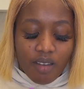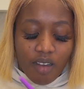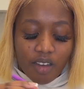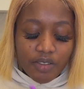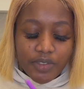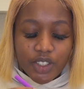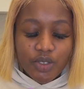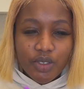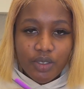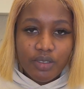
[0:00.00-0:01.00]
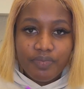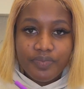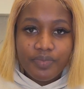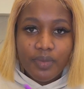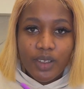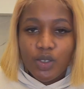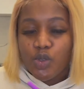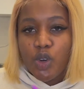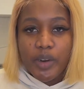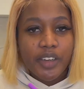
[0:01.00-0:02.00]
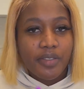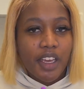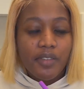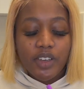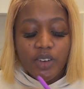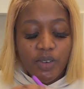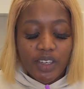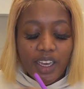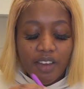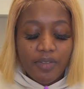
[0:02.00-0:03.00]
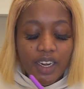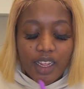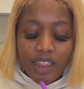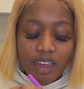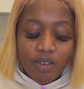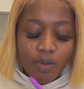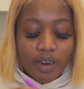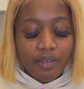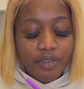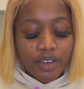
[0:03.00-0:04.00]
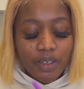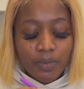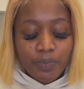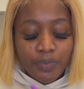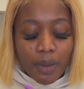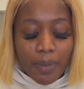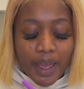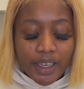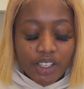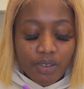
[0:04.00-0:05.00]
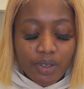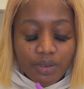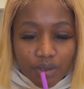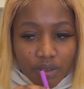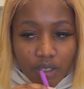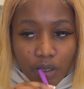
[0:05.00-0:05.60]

artificial strawberry flavor or like vanilla or whatever pack you use.